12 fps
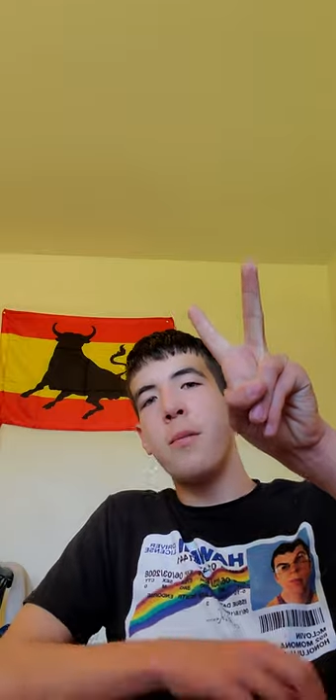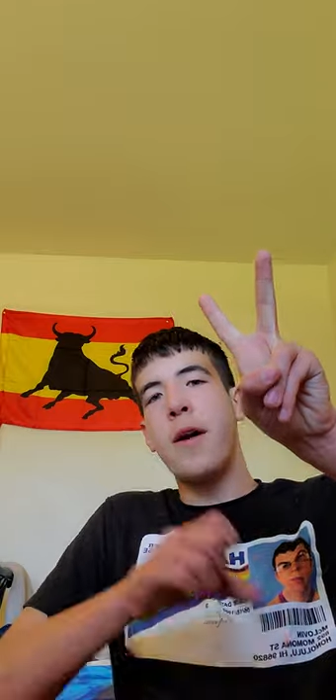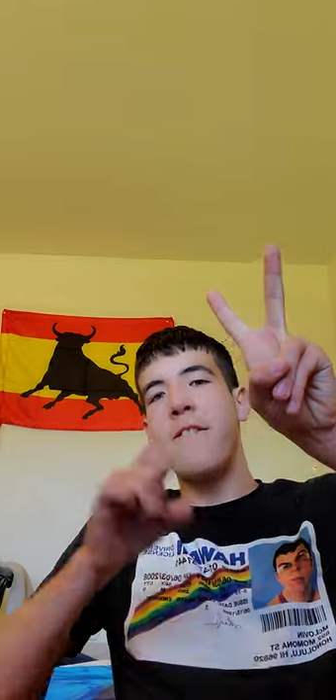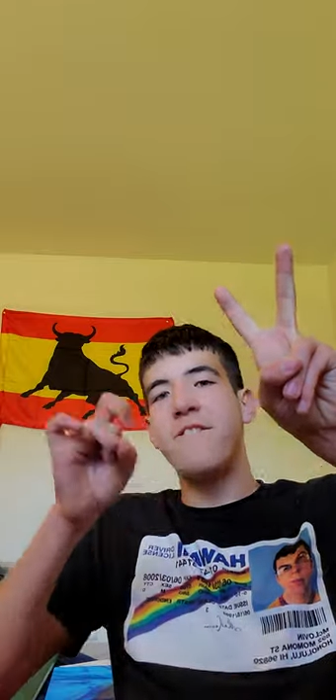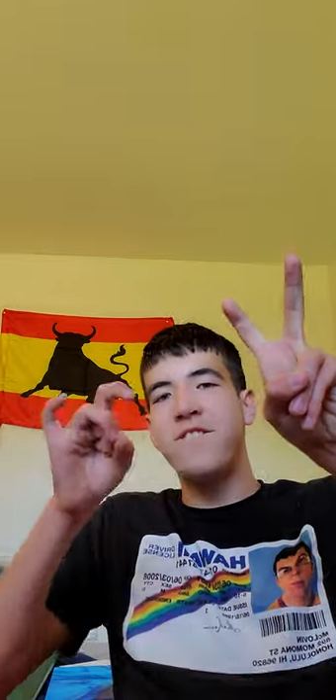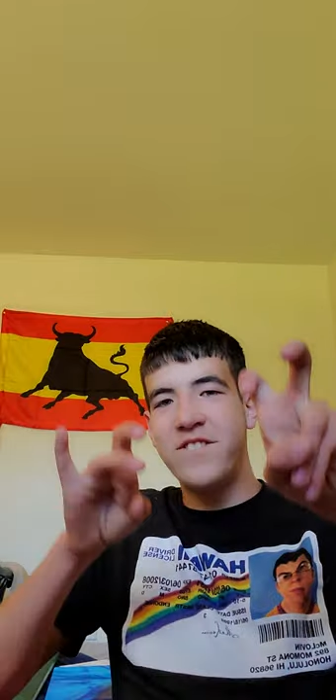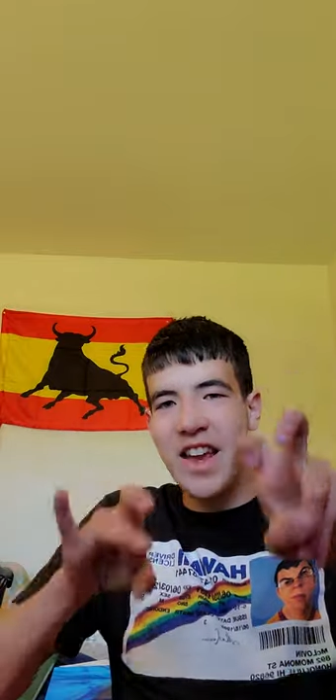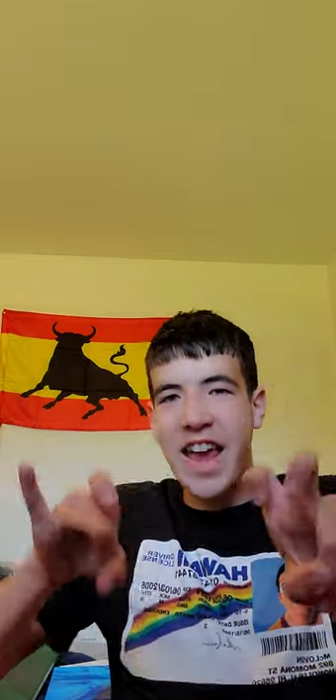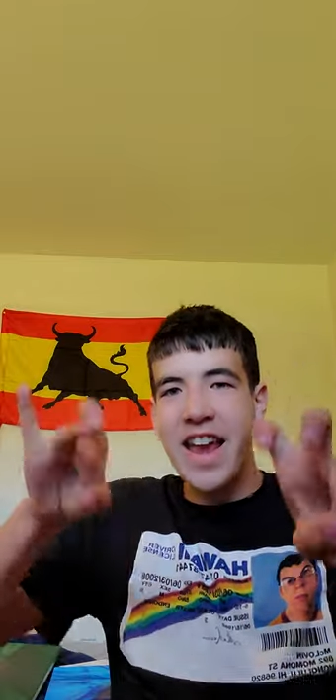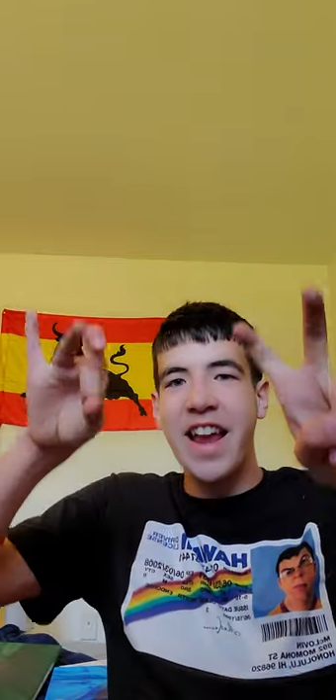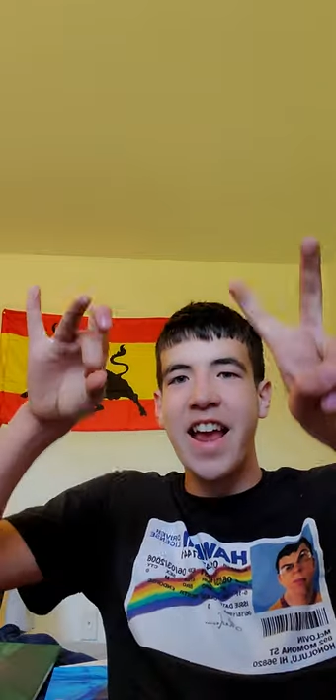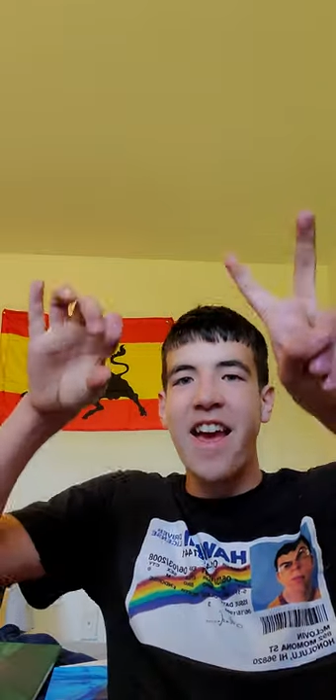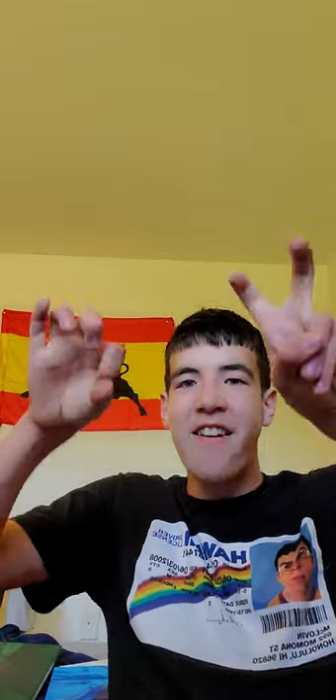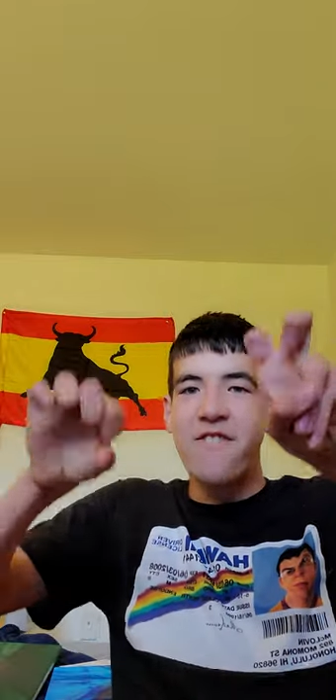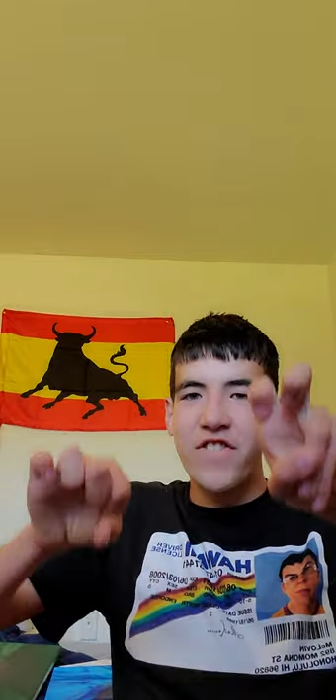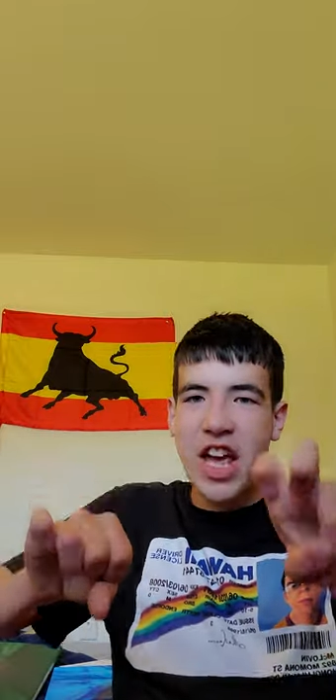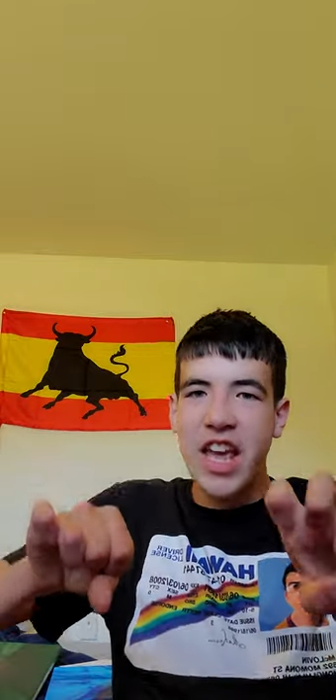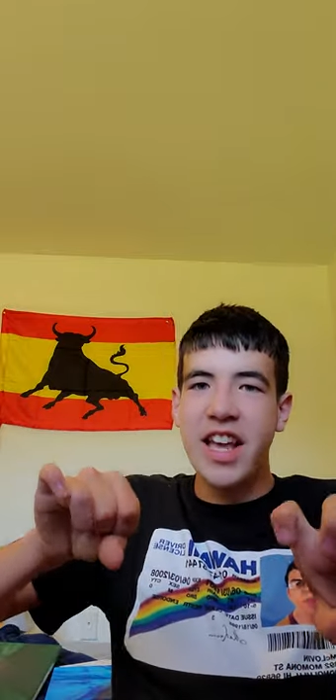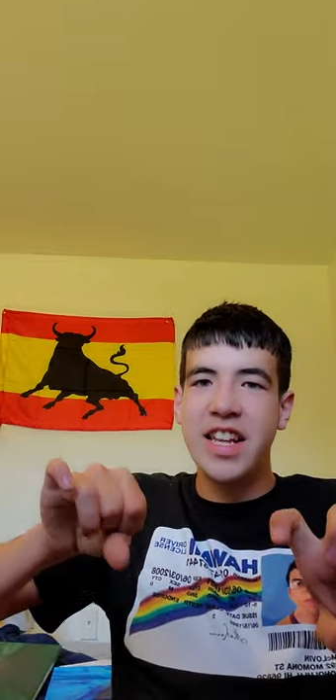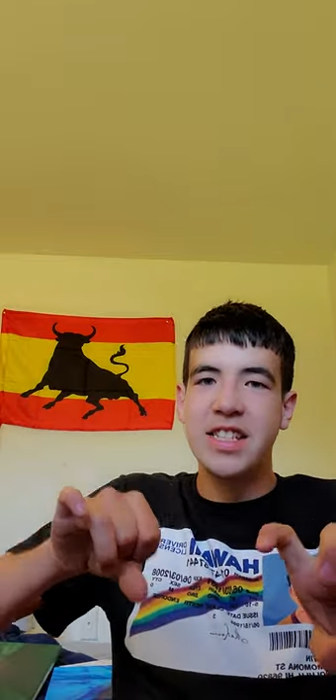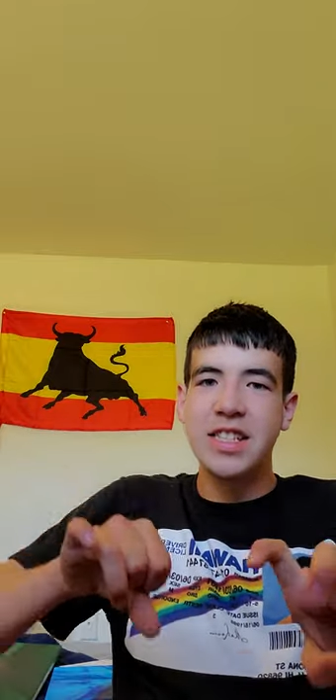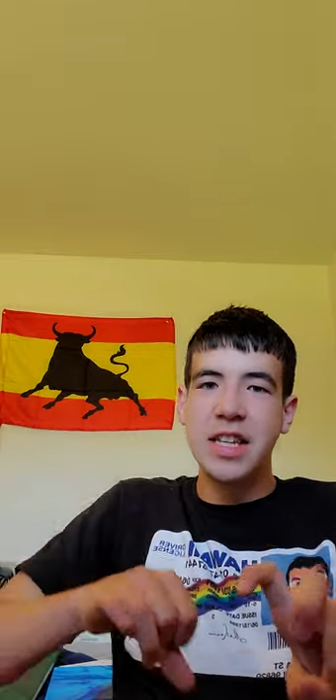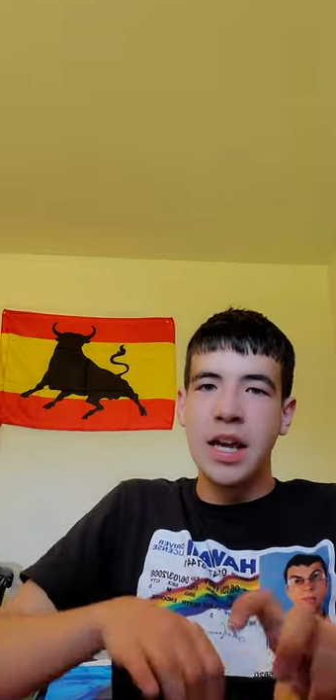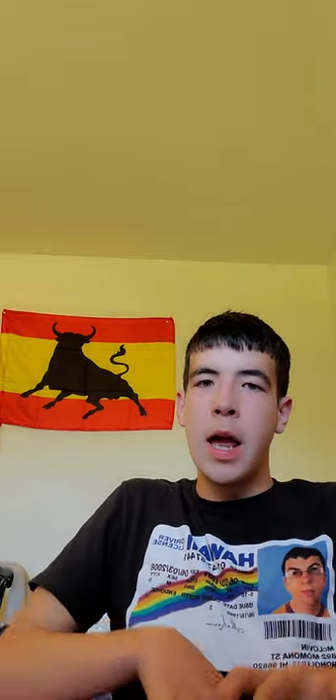my fake
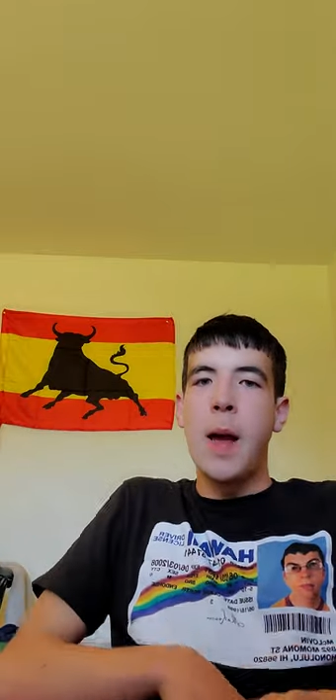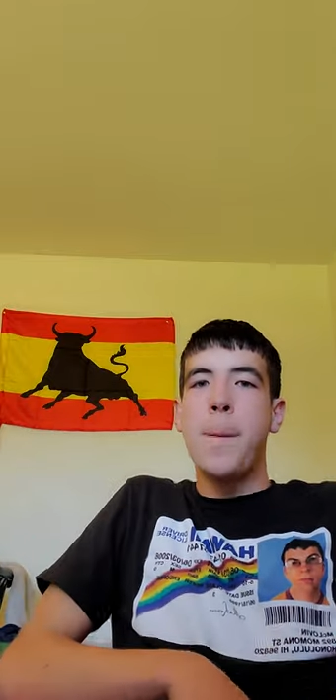friends,